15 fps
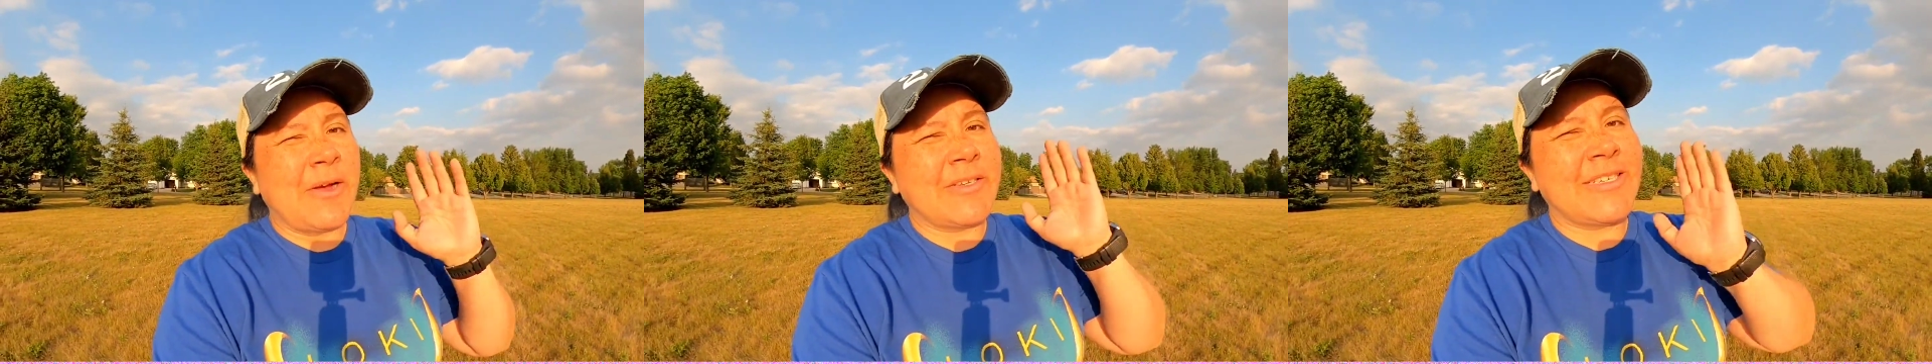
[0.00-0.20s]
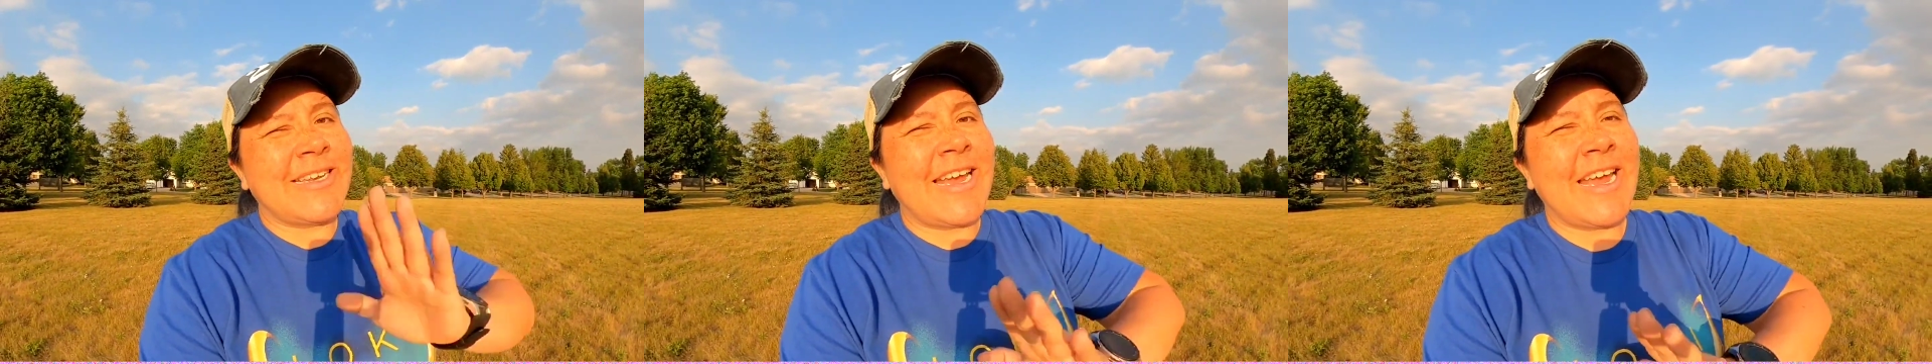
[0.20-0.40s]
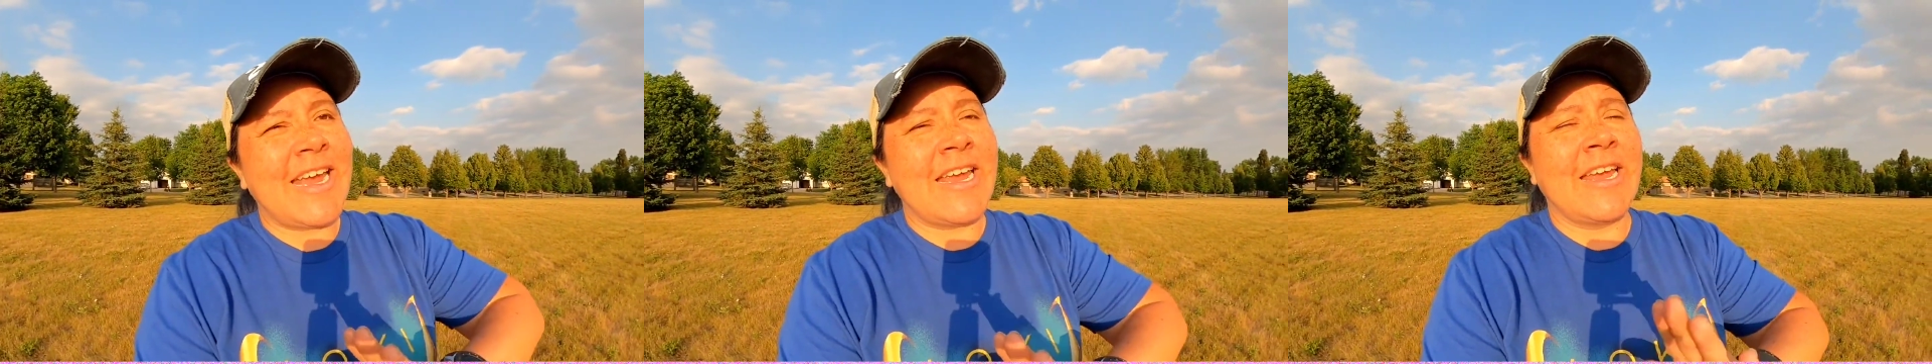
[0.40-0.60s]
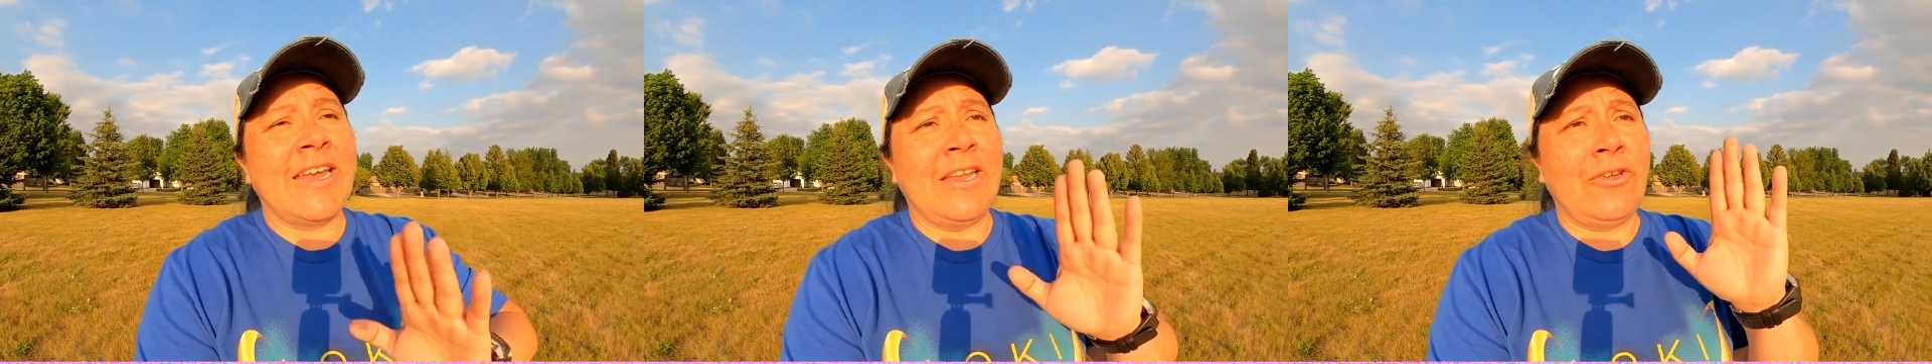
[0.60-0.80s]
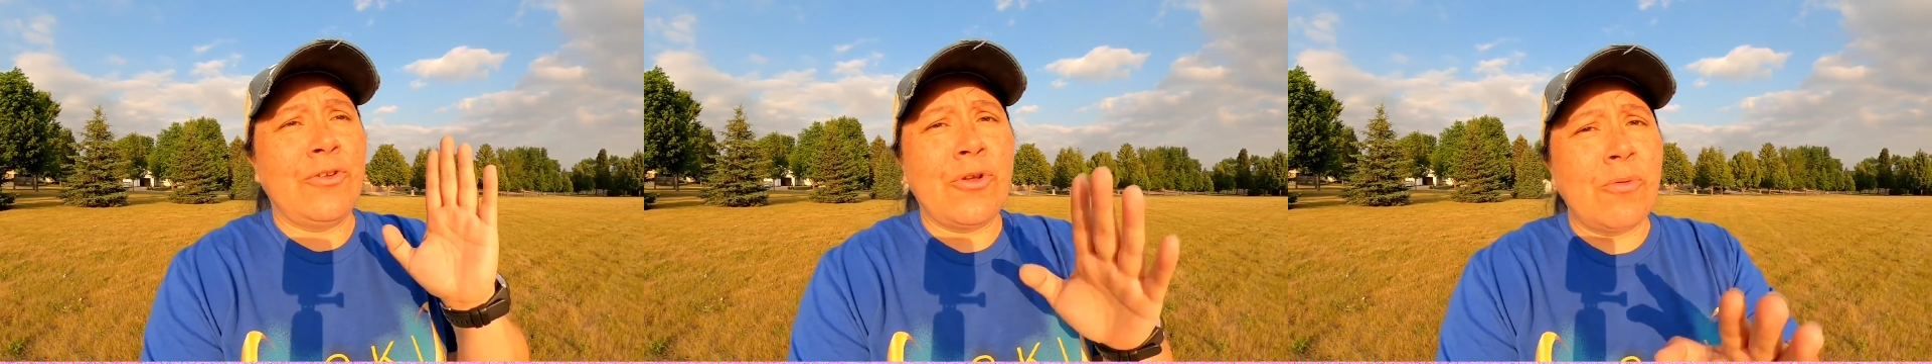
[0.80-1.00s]
out today,
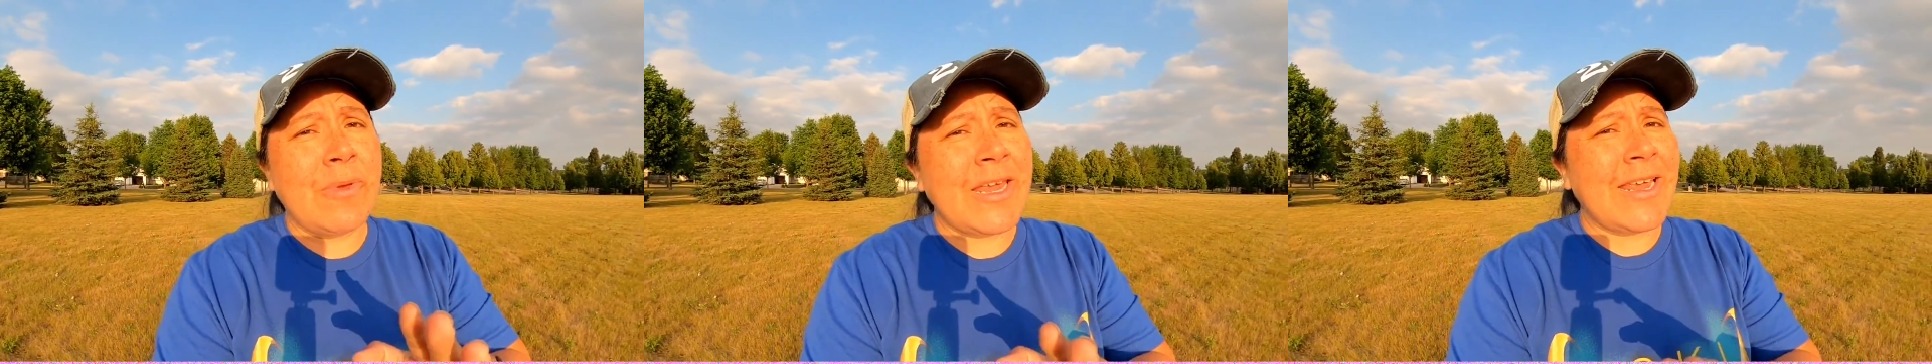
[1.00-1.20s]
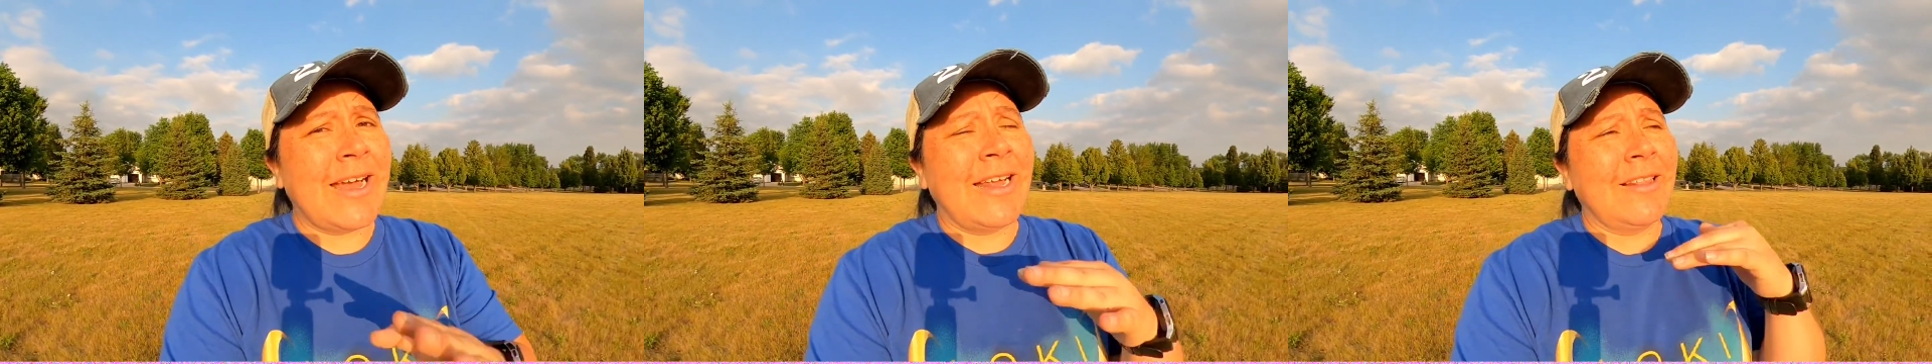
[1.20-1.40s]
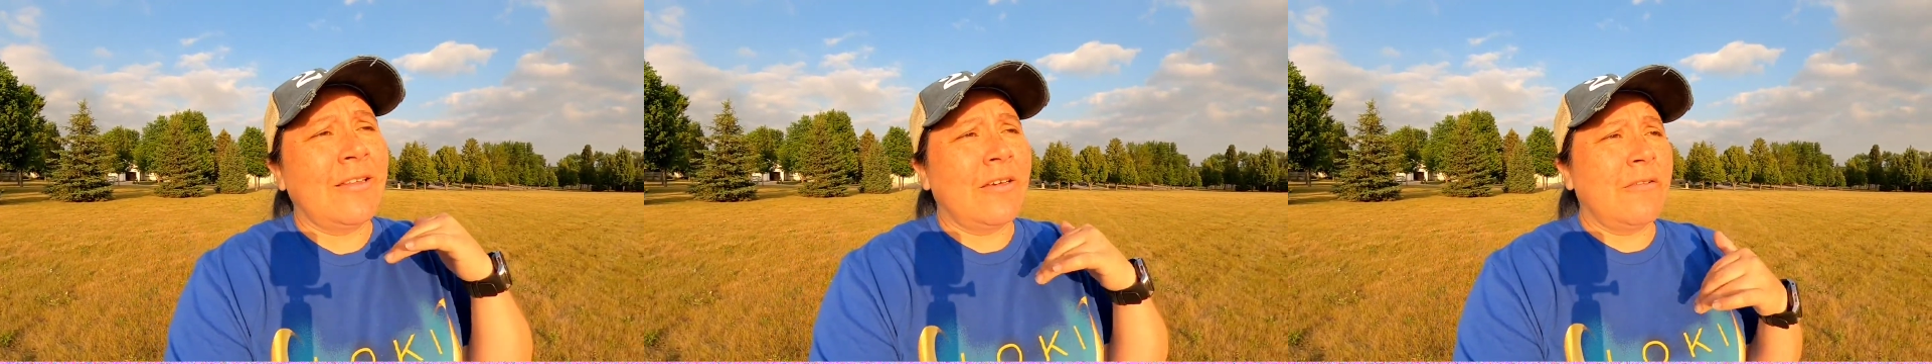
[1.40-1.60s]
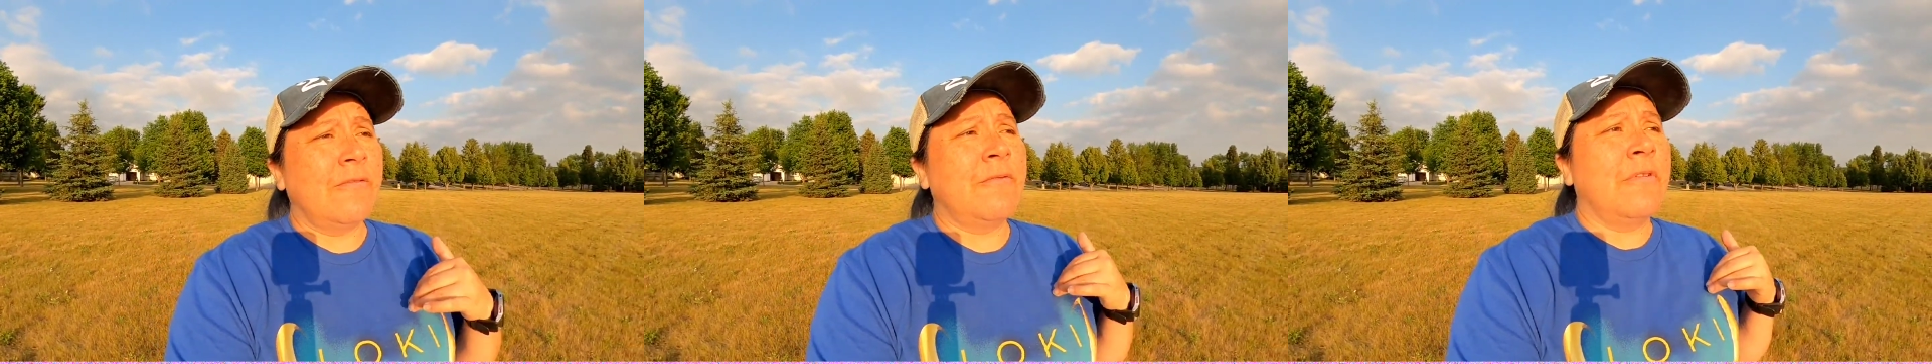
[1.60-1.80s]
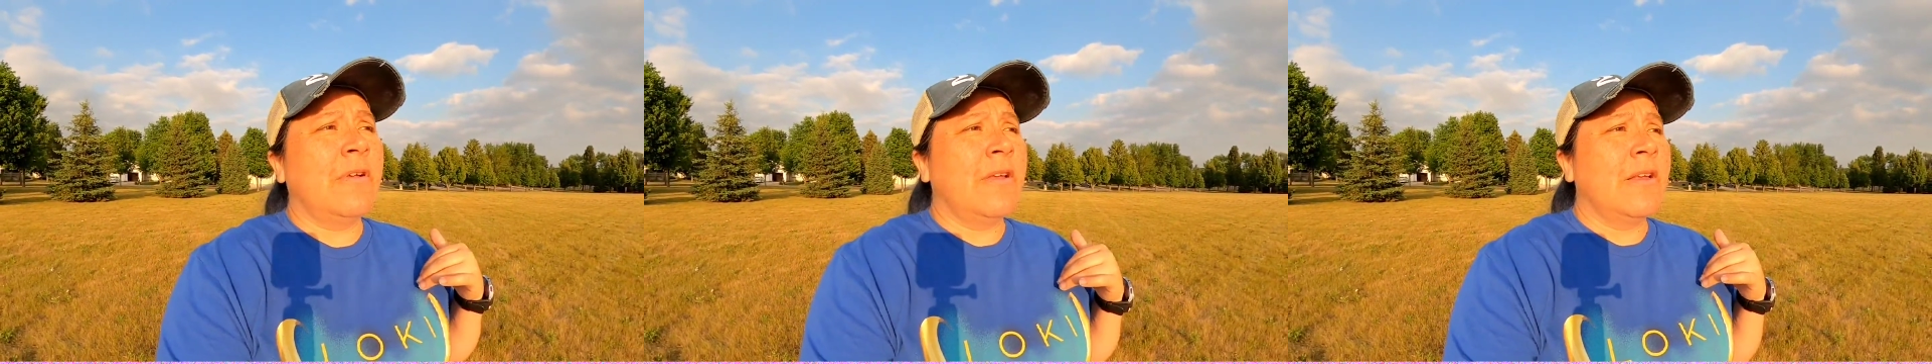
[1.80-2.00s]
and you know me, I love